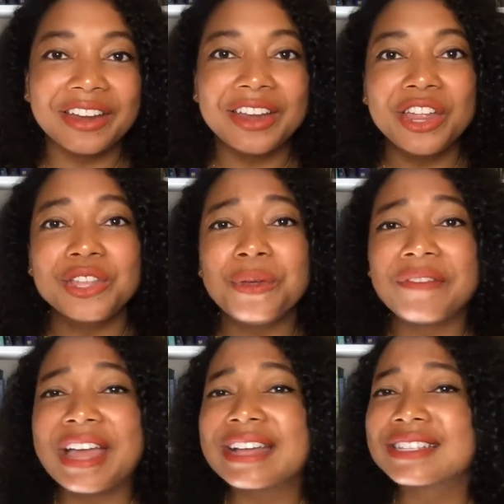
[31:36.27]
You have
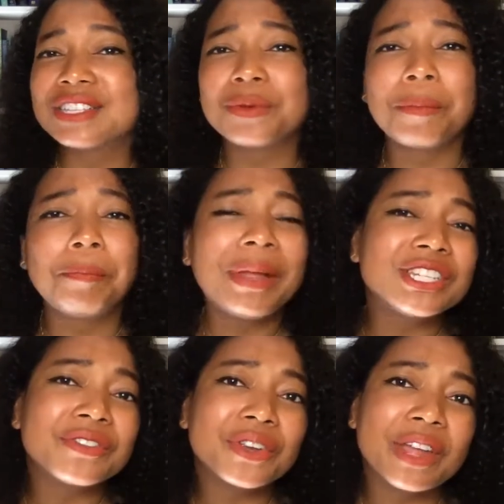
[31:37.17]
access to a bunch of
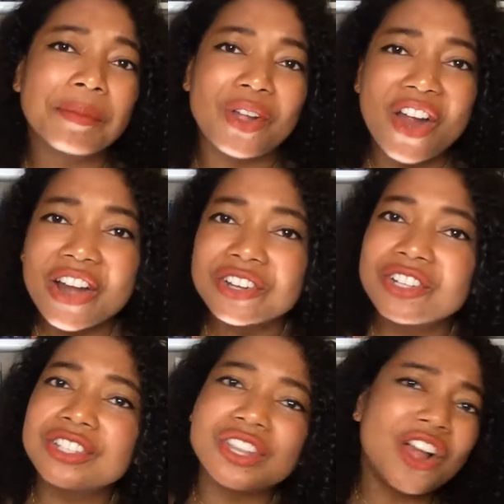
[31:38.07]
incredible
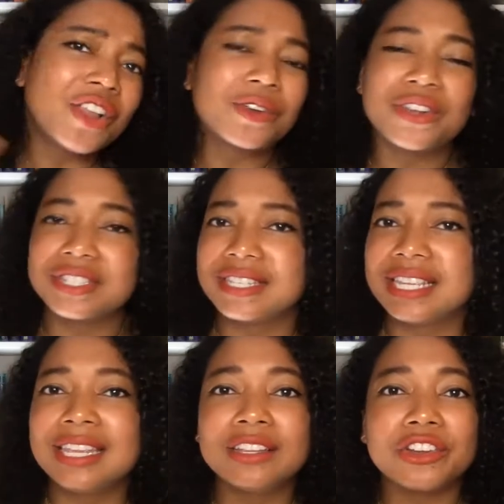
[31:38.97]
articles all across this
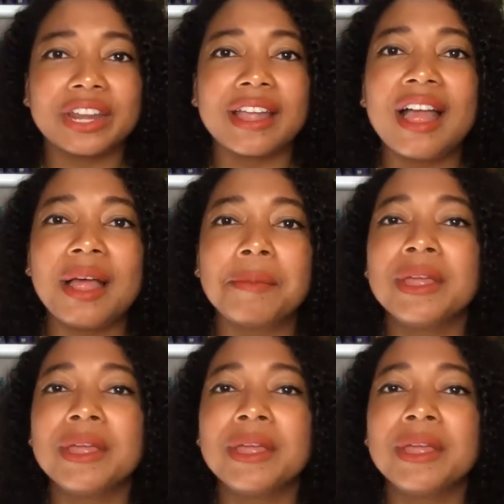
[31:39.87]
e-learning hub,